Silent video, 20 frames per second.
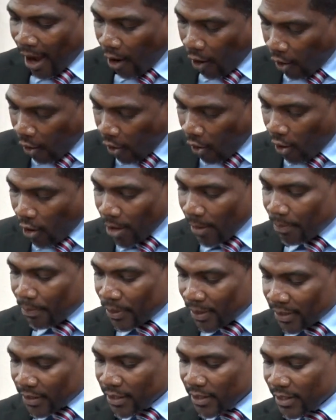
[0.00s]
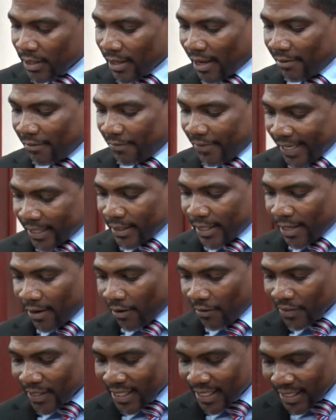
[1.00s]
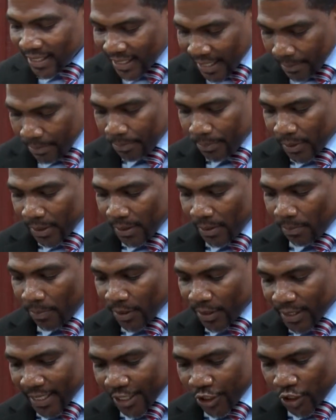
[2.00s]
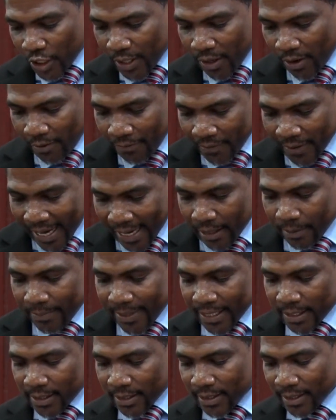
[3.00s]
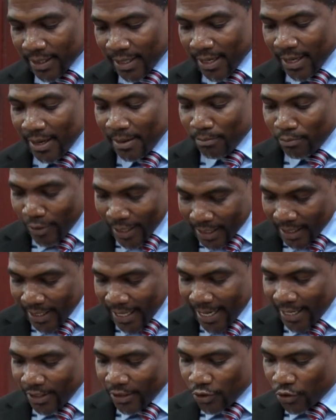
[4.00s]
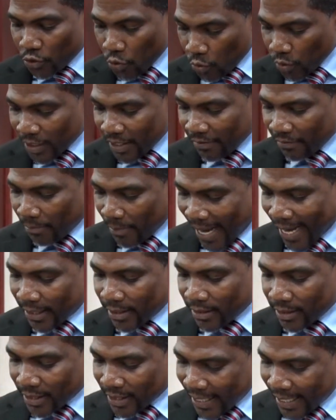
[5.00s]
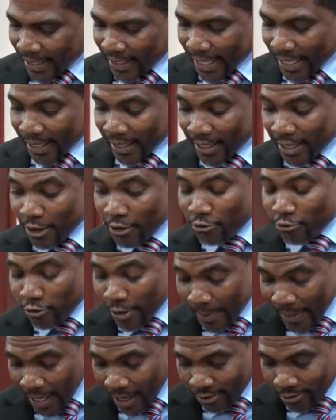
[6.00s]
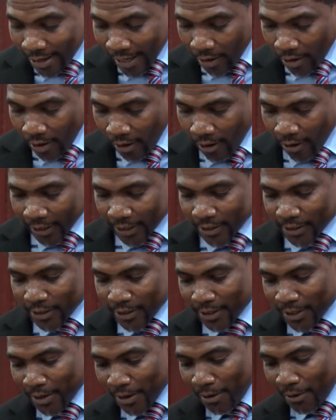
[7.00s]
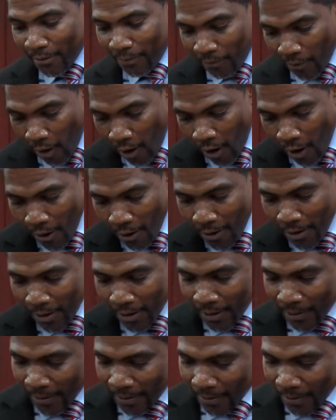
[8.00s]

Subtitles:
all persons convicted of simple possession of cannabis, President Joseph Biden stated, criminal records for,